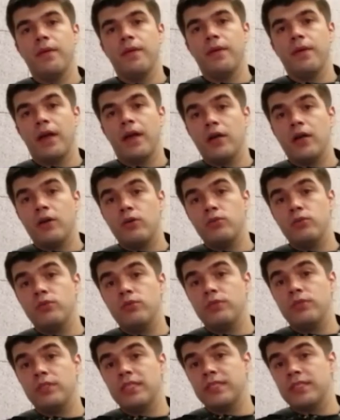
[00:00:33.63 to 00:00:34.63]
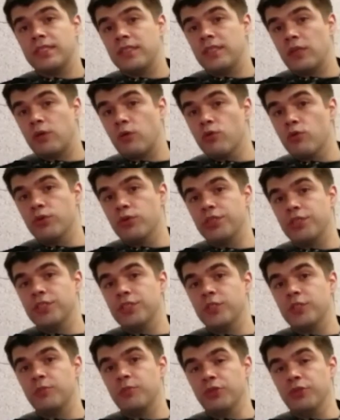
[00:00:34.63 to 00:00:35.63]
How does an
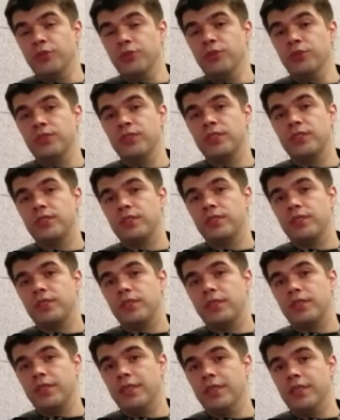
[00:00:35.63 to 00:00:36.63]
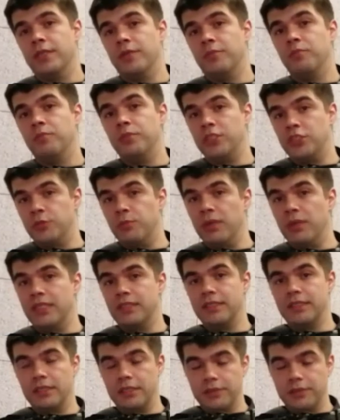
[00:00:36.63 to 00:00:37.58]
accordionist produce pitch bending?